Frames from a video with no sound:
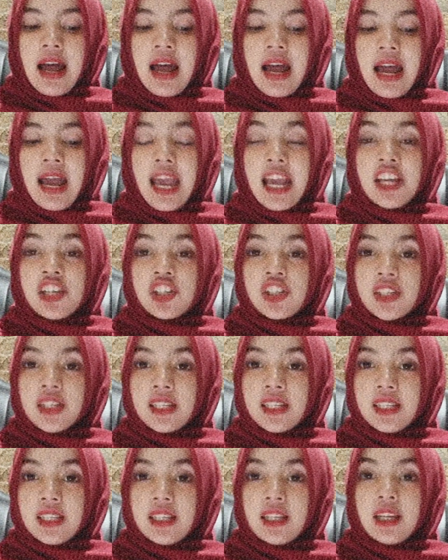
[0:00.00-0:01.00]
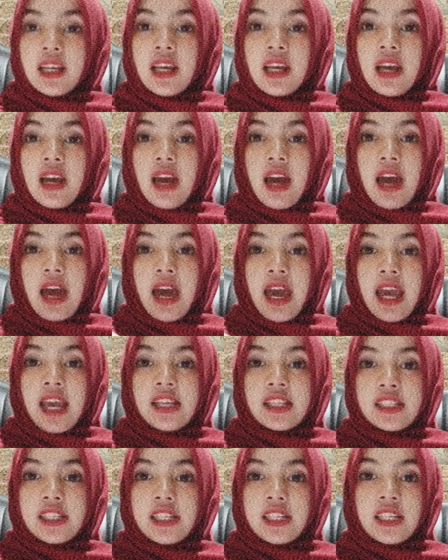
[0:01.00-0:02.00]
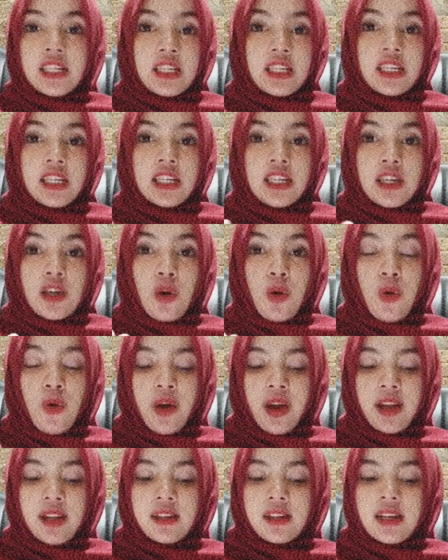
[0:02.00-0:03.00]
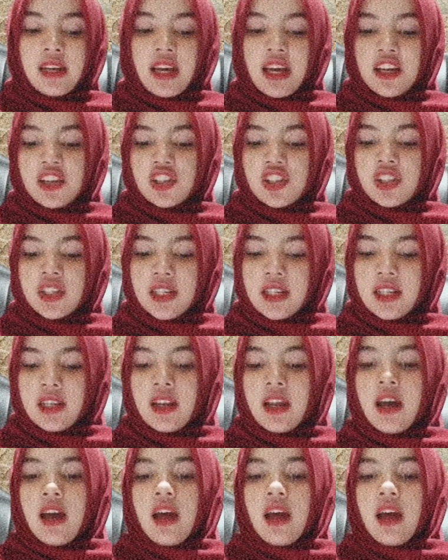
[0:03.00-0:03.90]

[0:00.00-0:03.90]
action, ateon, action,